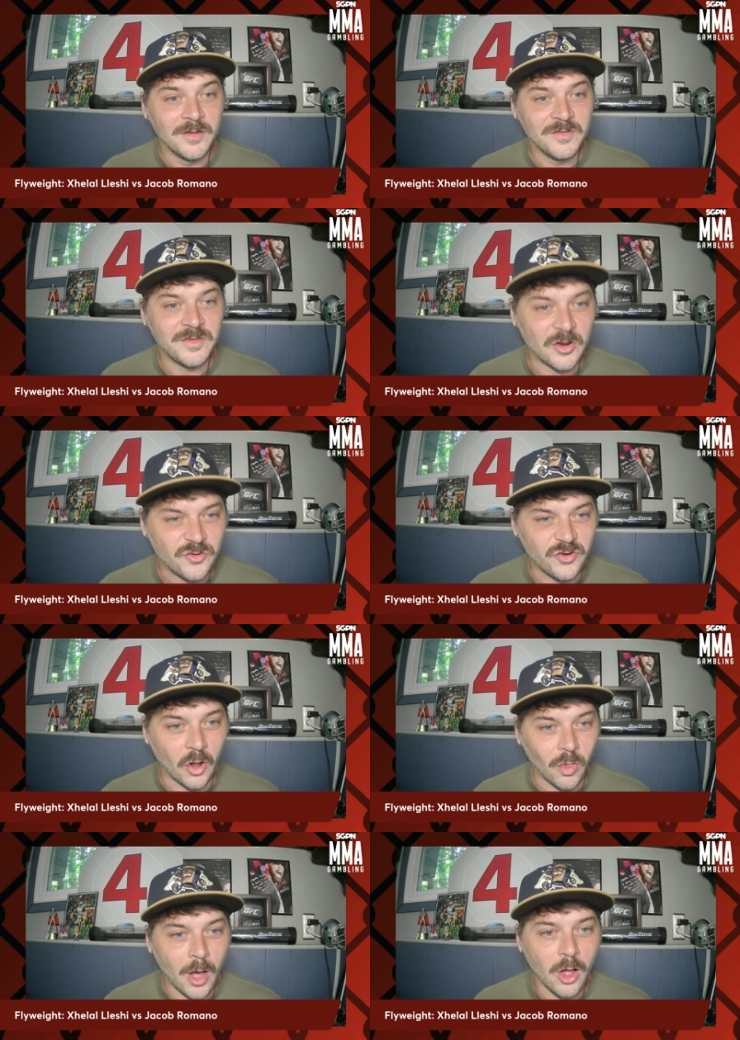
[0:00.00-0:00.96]

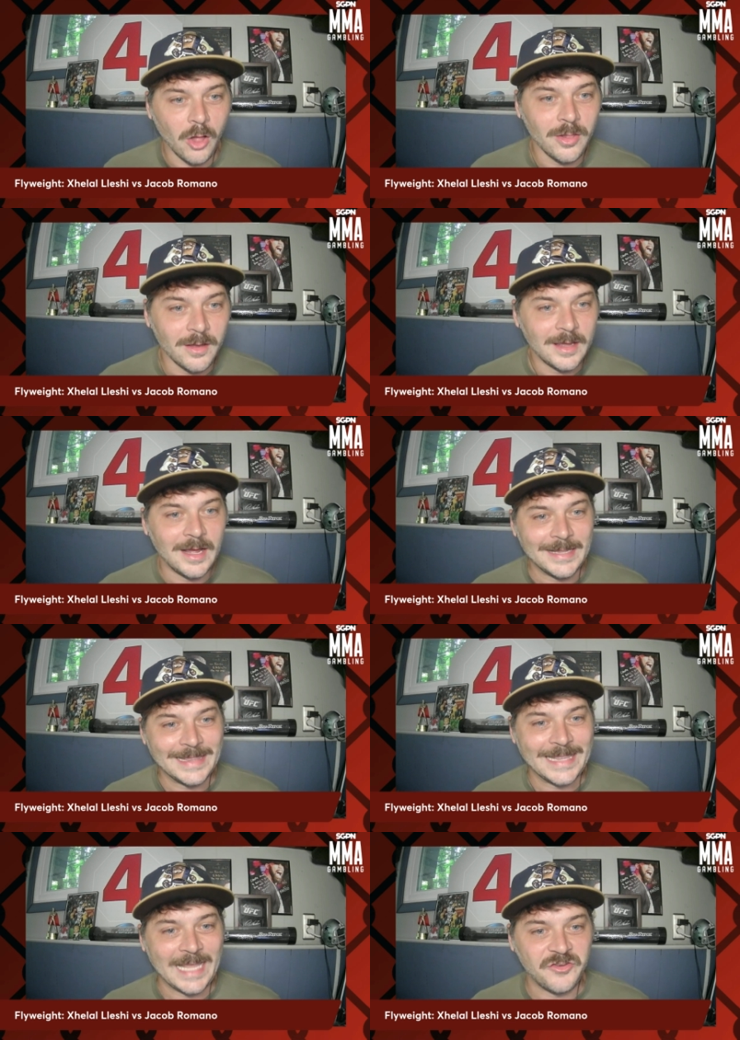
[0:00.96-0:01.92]
Xhelal
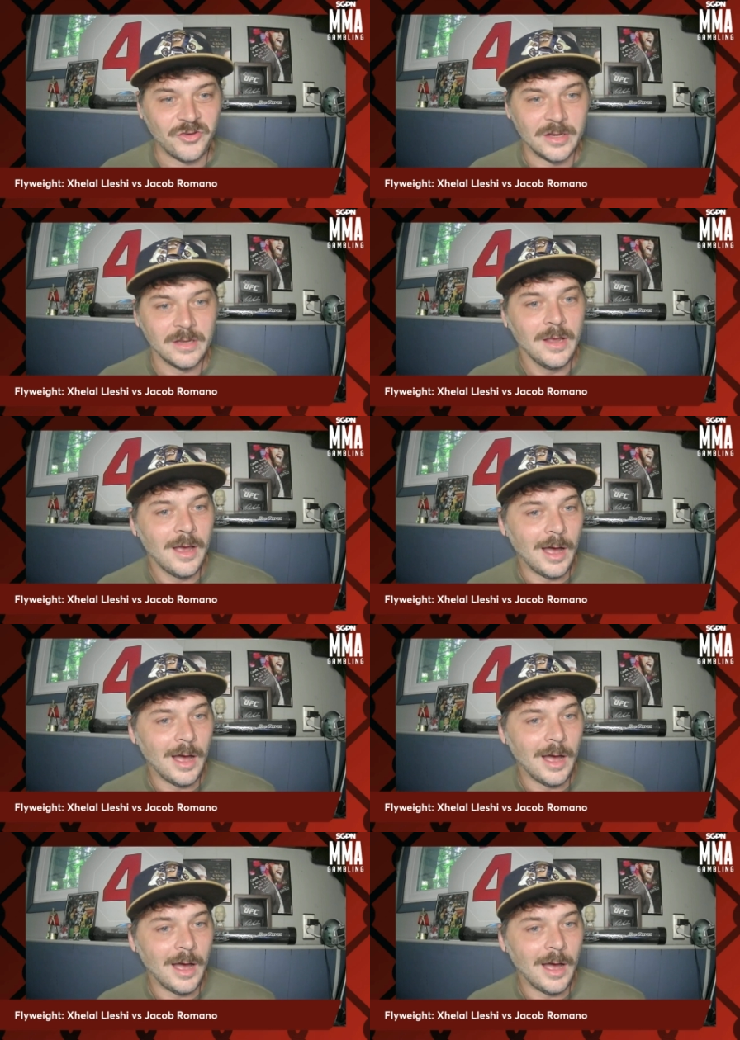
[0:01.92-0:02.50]
Lleshi